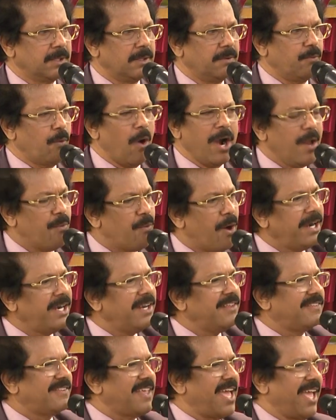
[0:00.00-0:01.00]
Only one
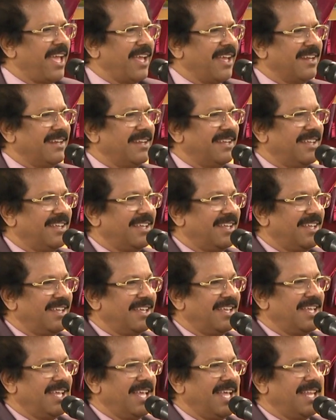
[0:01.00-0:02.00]
desire.
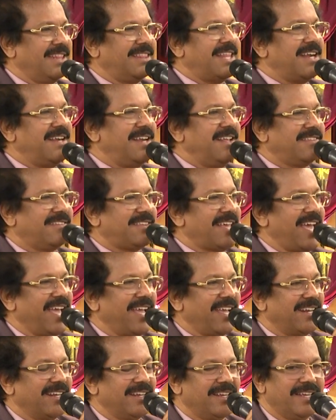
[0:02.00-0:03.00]
That
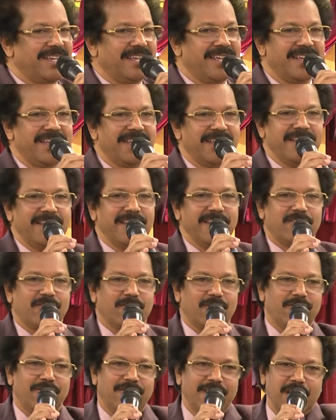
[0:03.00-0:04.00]
desire is
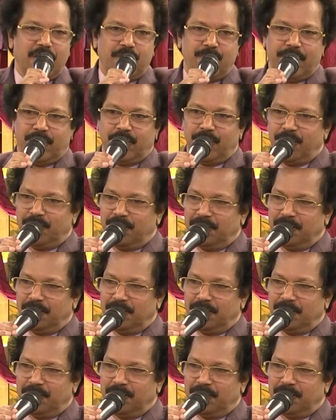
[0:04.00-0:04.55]
to sit with you.